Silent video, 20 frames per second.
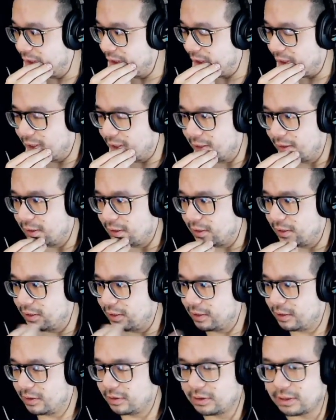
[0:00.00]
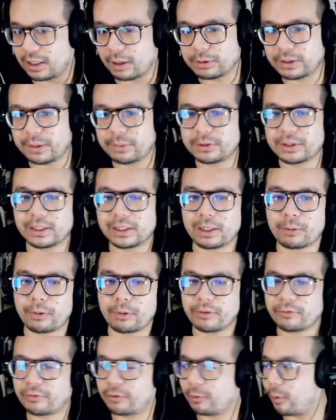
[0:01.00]
Uh, I was able to get that
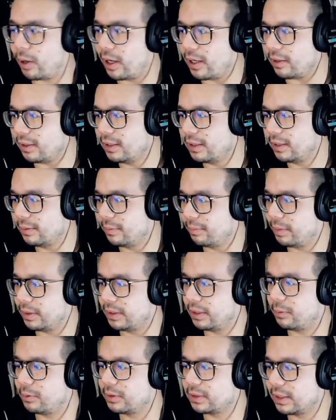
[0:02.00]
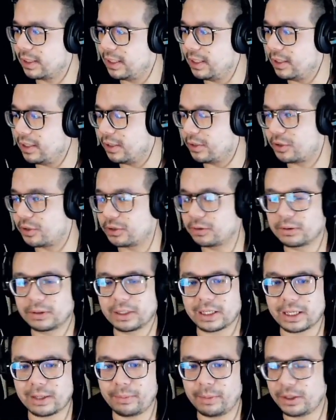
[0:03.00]
working for a while, but there was a heat issue,
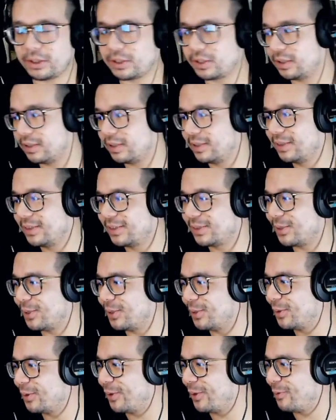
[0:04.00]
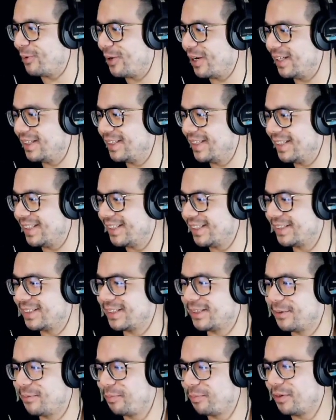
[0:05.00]
like I mentioned. So what I did
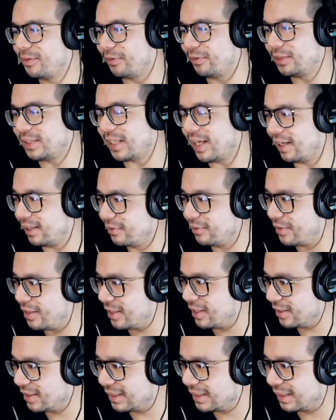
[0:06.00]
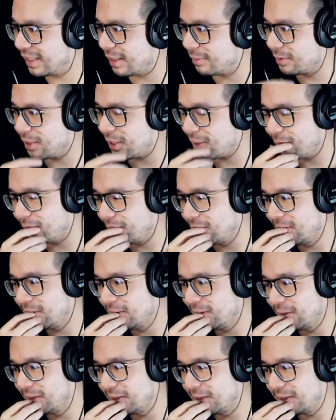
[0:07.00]
is first I elevated the laptop.
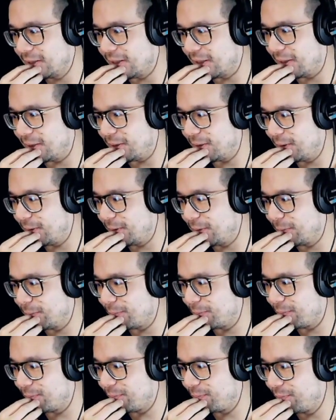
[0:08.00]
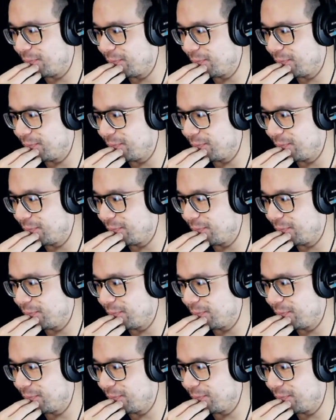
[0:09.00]
Um,